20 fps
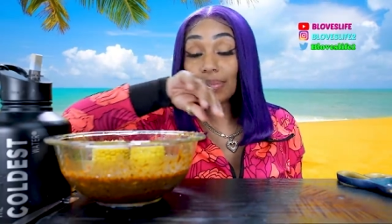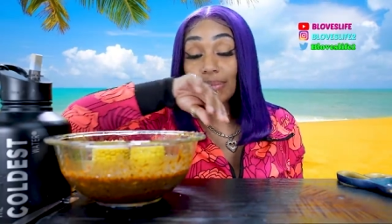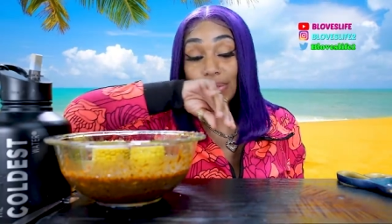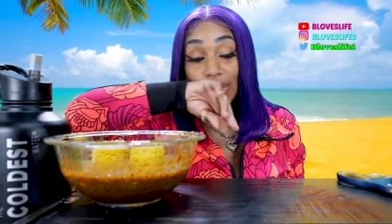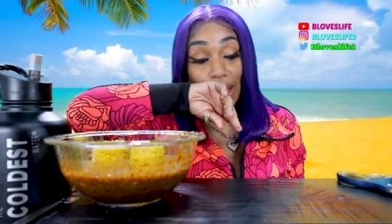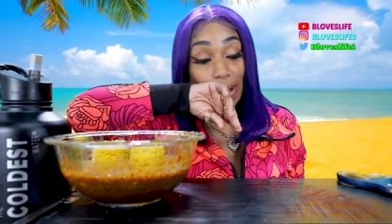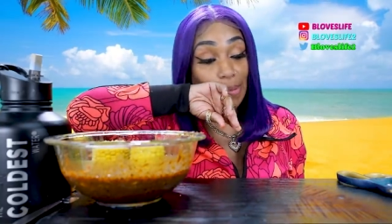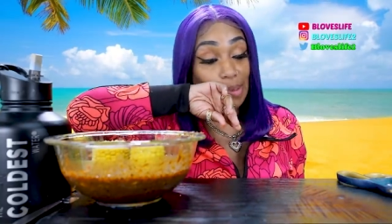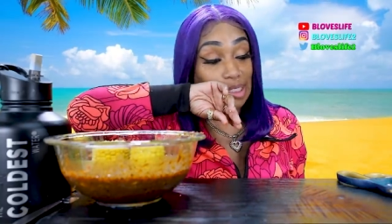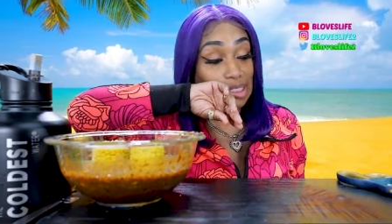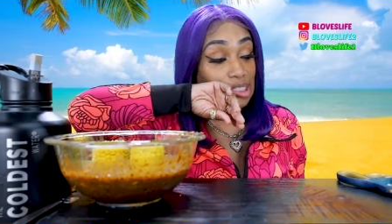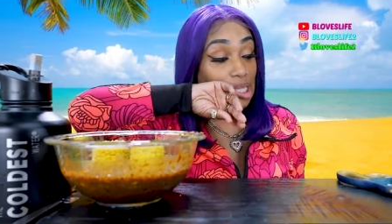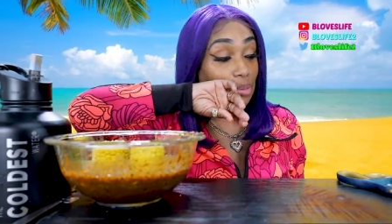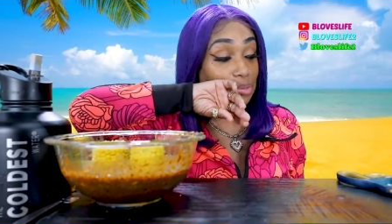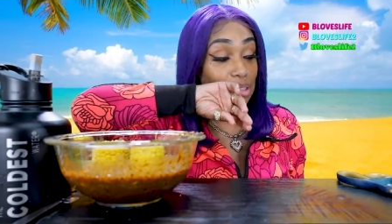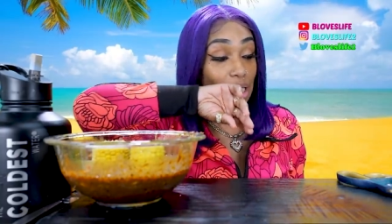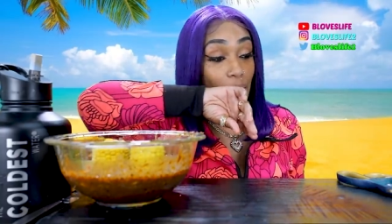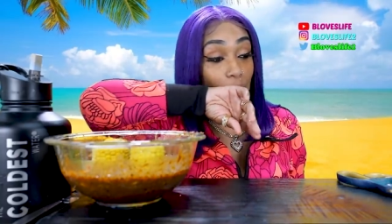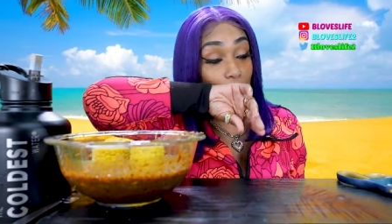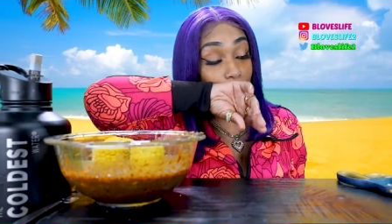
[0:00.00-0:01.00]
Y'all better
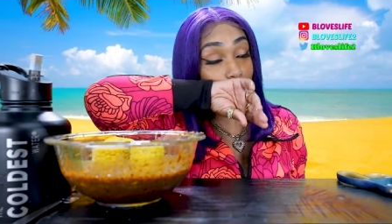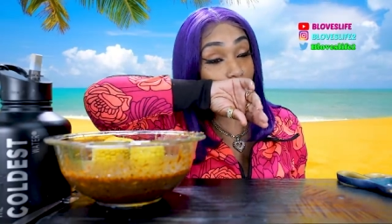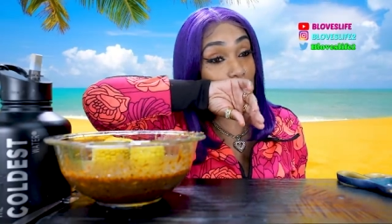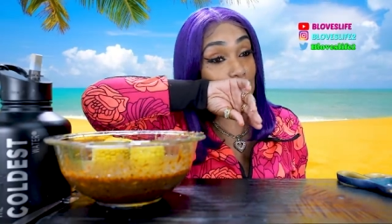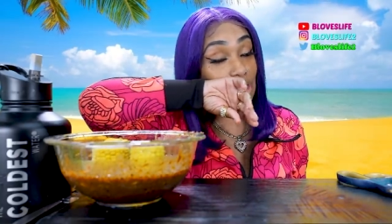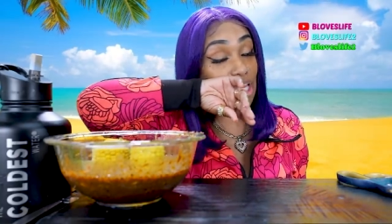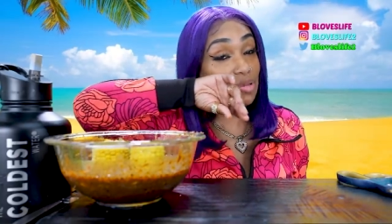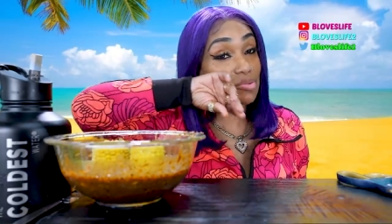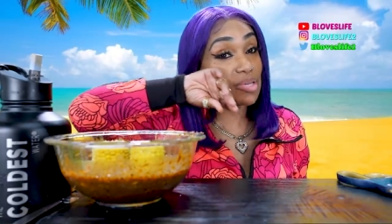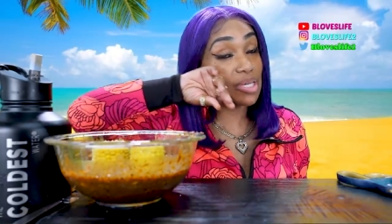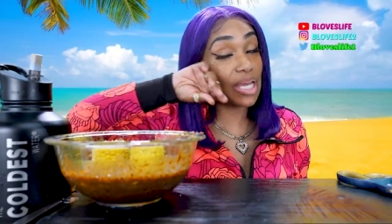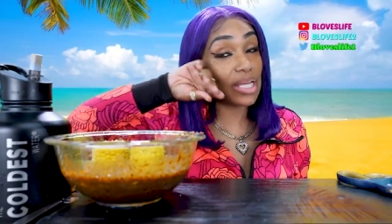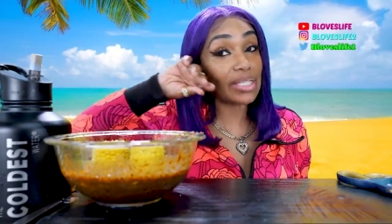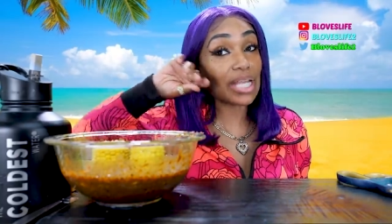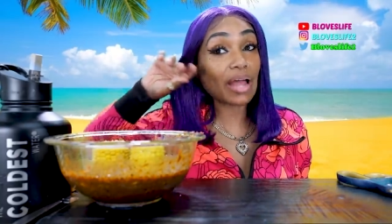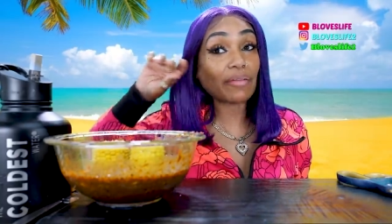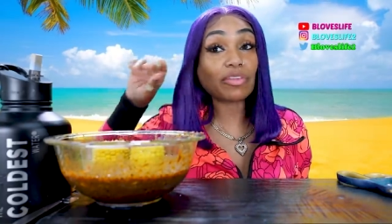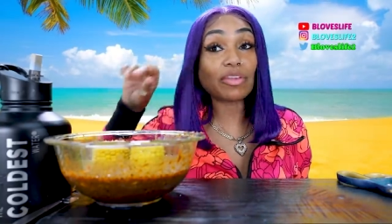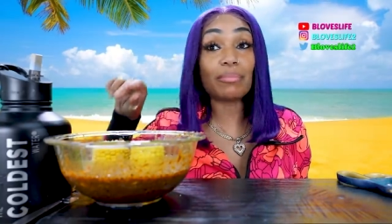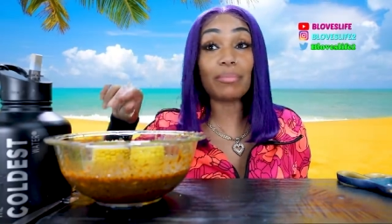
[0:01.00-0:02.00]
stop talking. They be getting
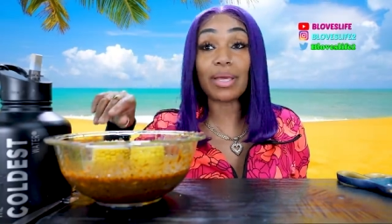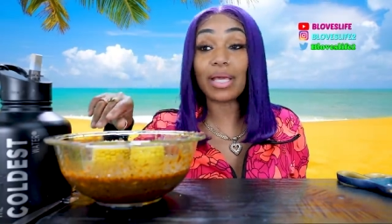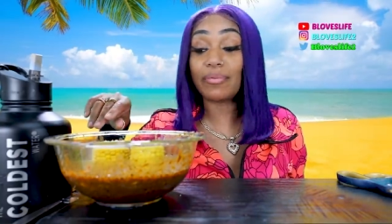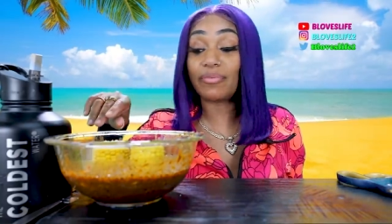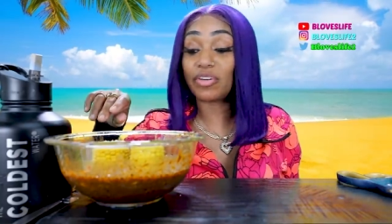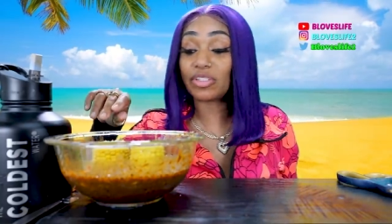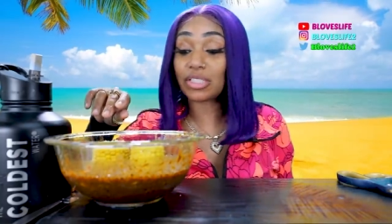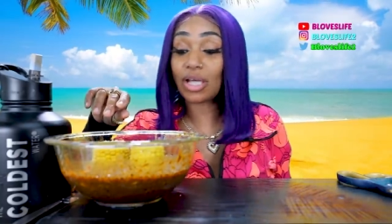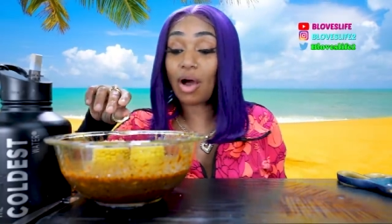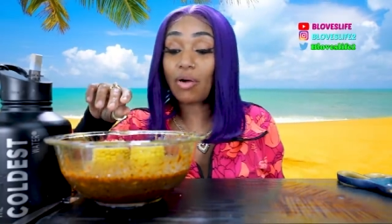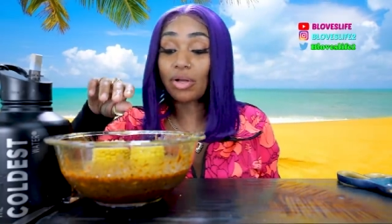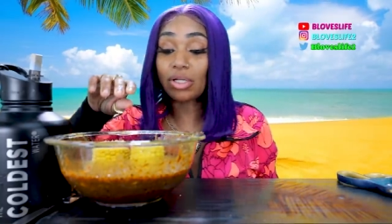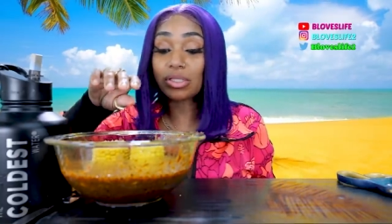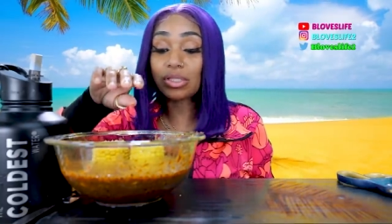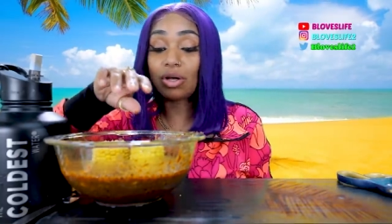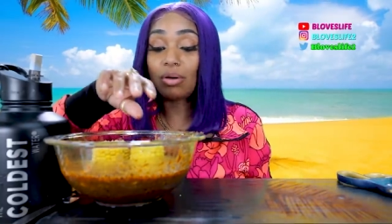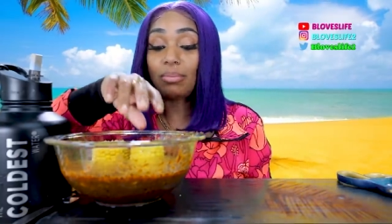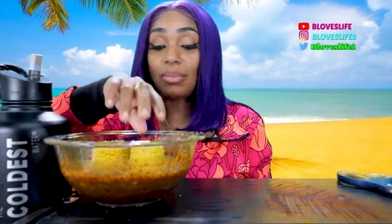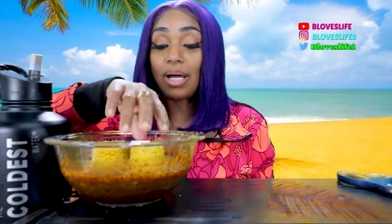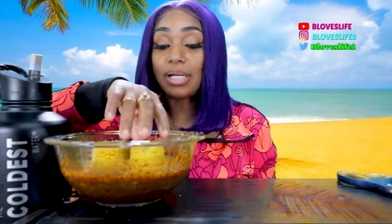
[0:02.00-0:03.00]
after me for talking
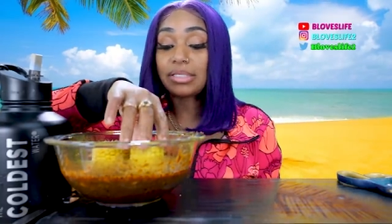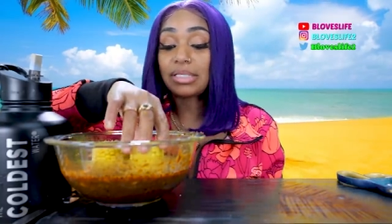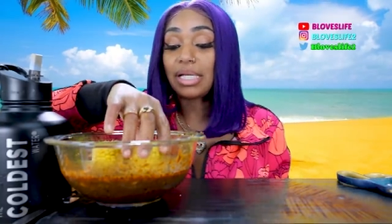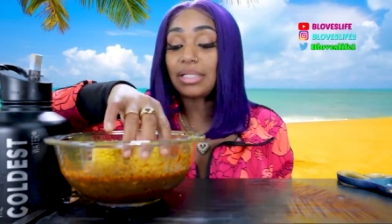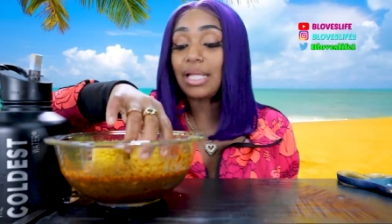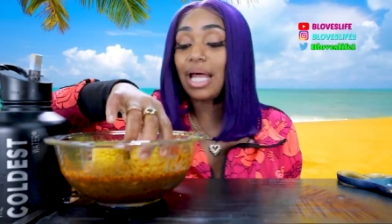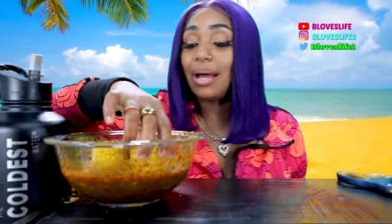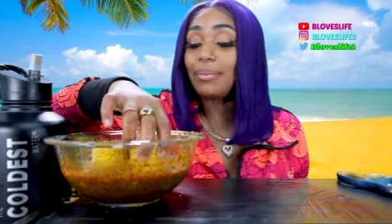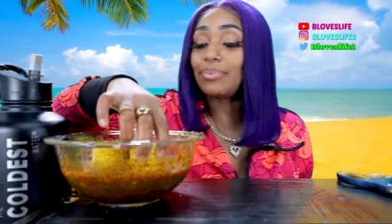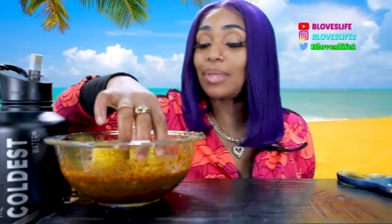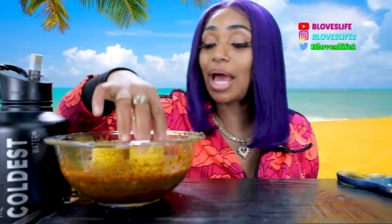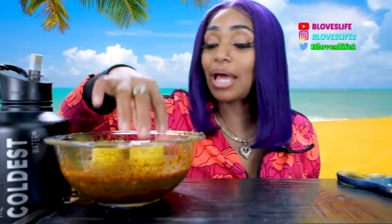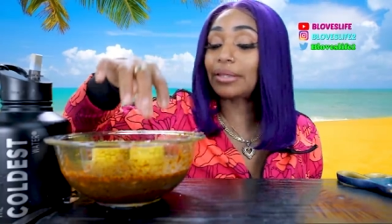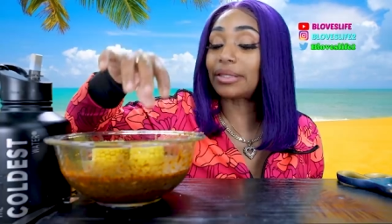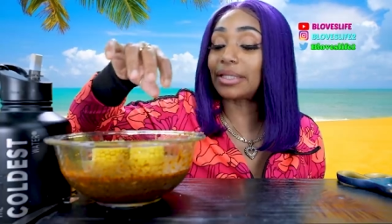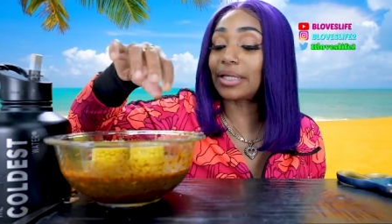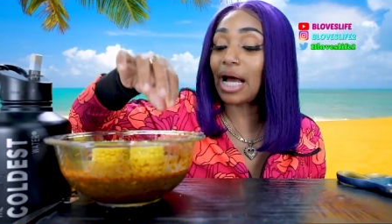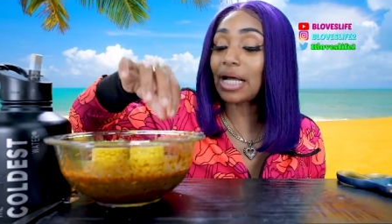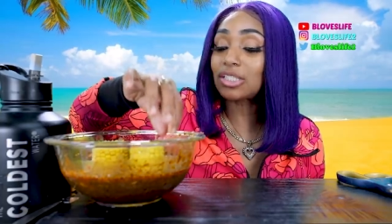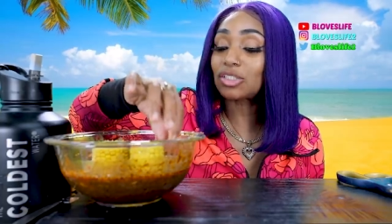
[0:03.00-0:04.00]
so much. And I, I
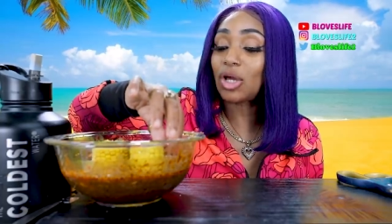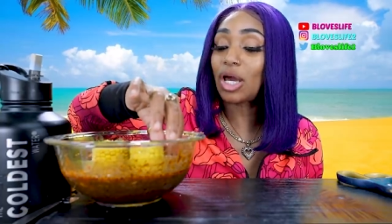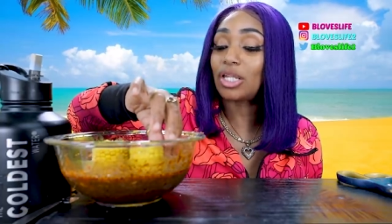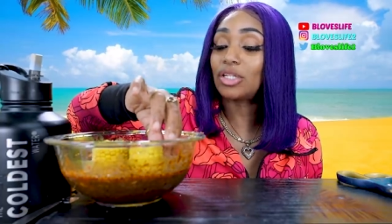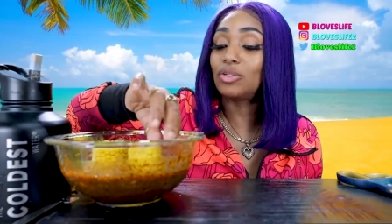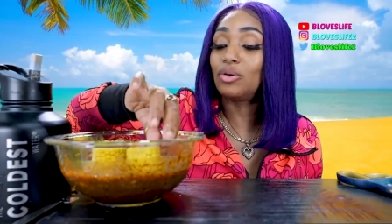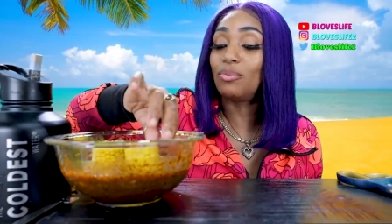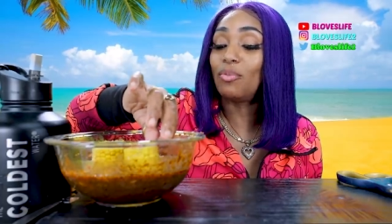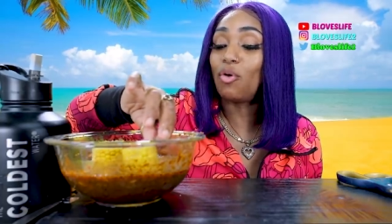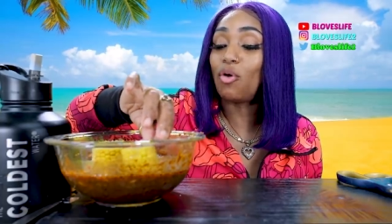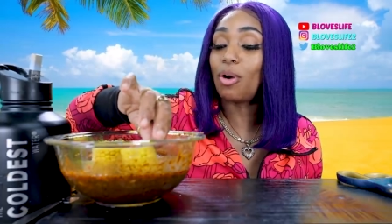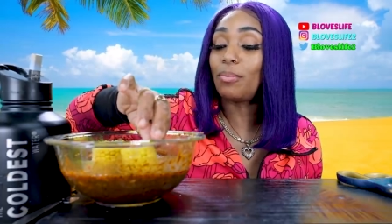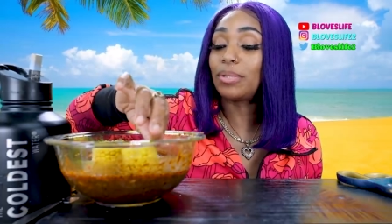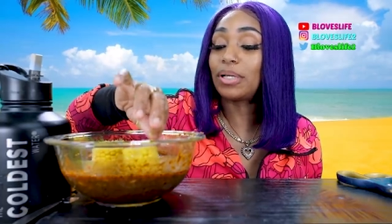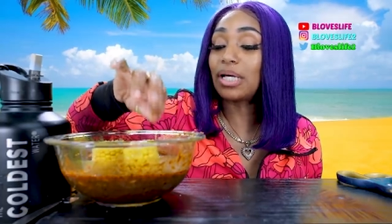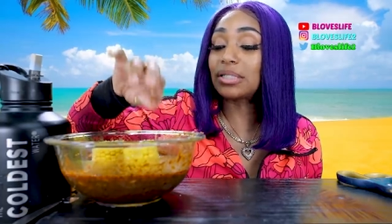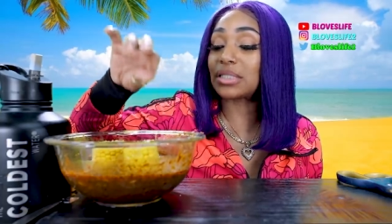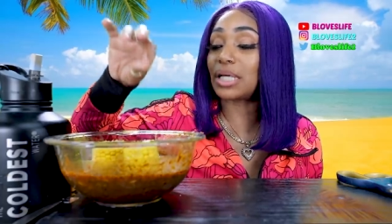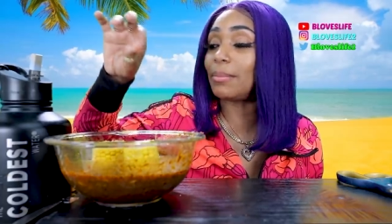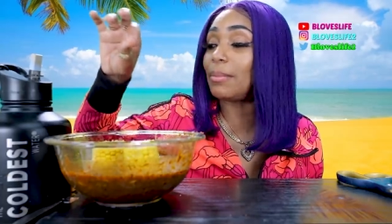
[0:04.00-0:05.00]
think I try to do more
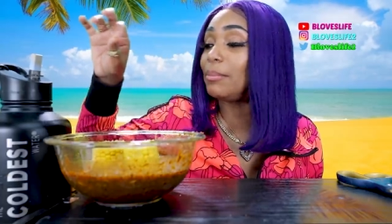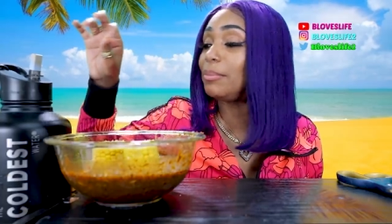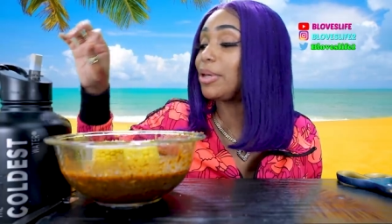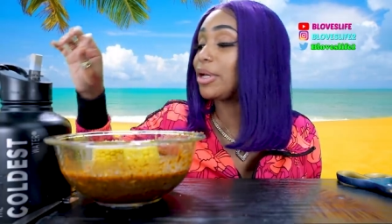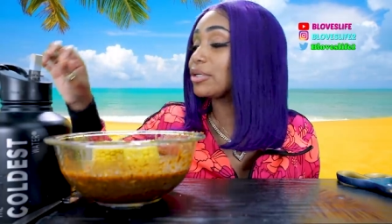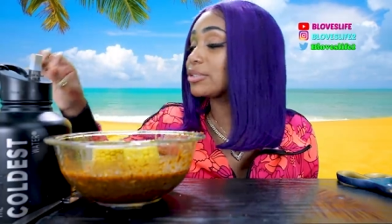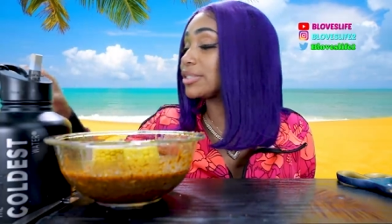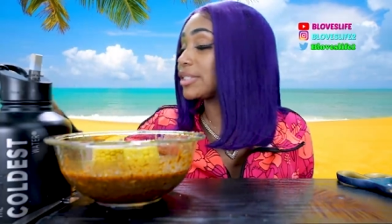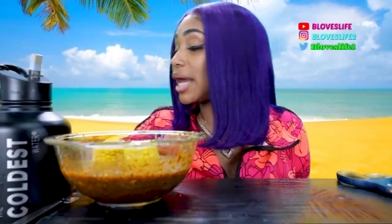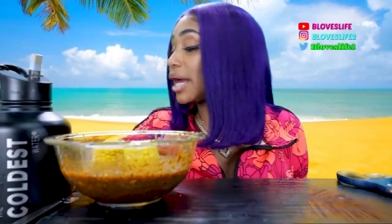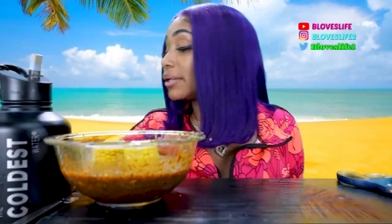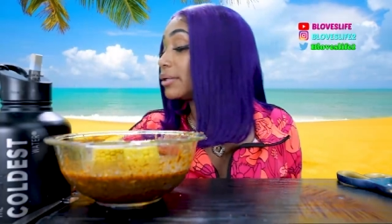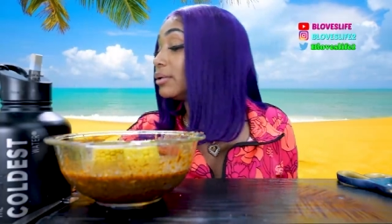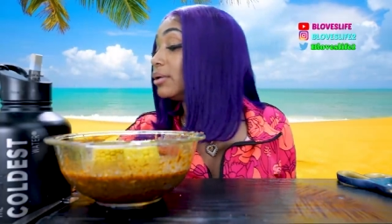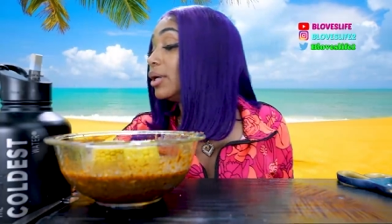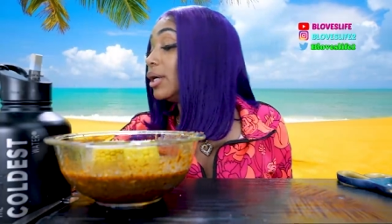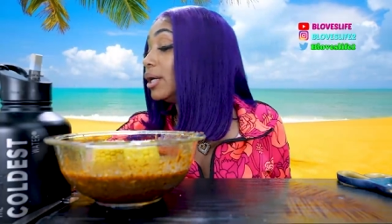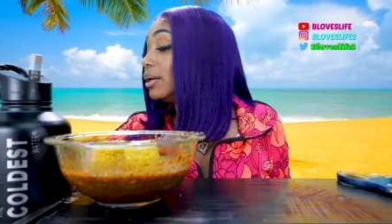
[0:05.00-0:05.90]
because I'm a bigger channel,